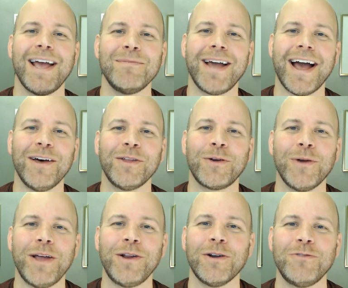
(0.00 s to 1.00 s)
I'm Kyle, the
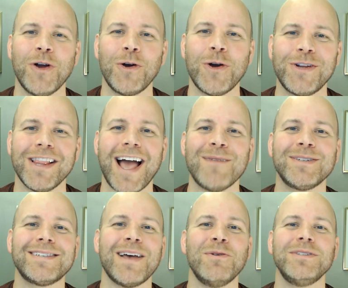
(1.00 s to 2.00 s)
creator of No-Code
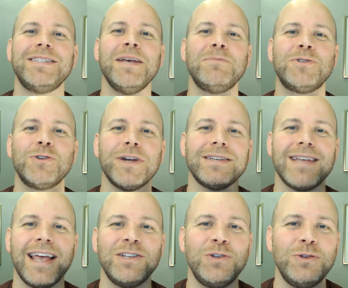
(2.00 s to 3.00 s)
Collab, a site with tips,
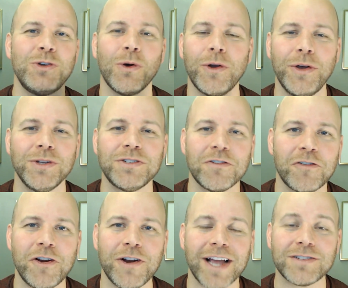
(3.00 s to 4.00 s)
tricks, and tutorials
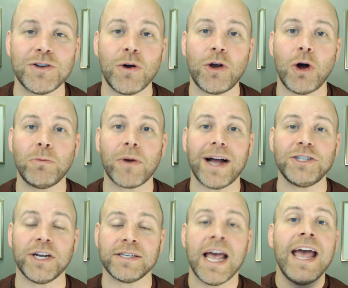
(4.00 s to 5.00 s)
for your next no-code
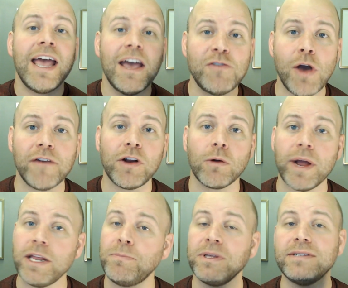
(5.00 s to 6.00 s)
project. If you haven't
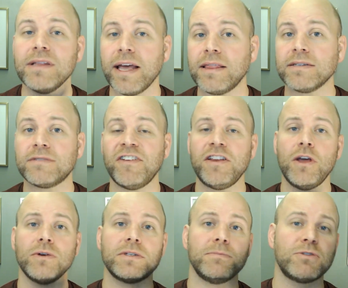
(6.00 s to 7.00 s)
already, please like this
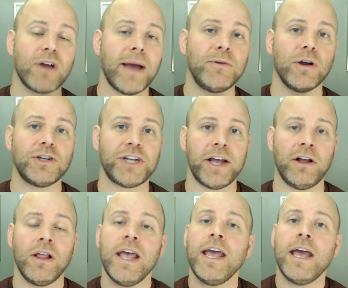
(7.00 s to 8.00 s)
video, subscribe to our
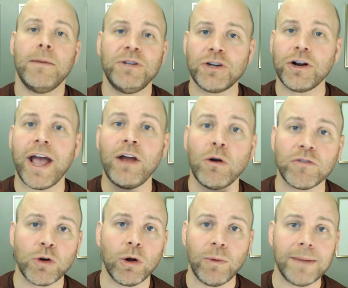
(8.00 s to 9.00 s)
channel, and be sure to head
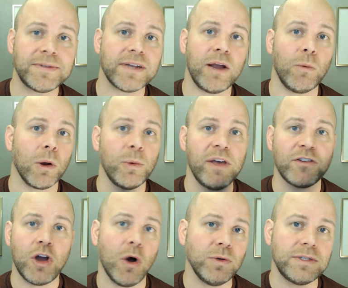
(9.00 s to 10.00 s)
over to our website where we
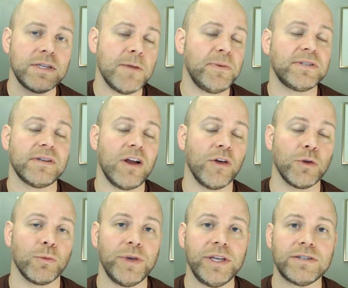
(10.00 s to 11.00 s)
have code snippets and
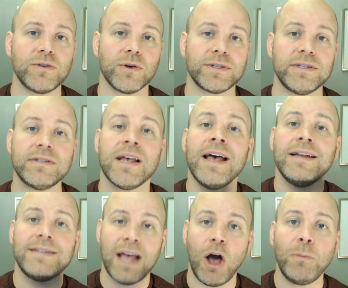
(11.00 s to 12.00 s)
other resources
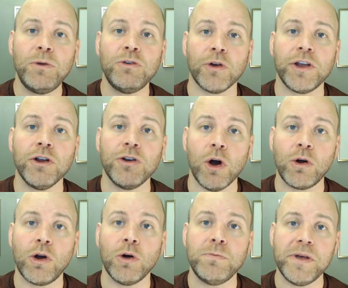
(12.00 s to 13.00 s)
to help you during your
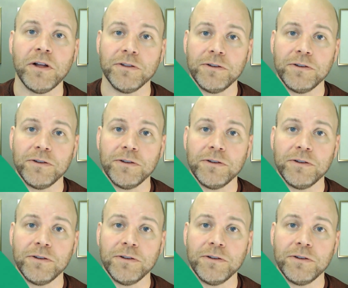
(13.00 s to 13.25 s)
no-code build.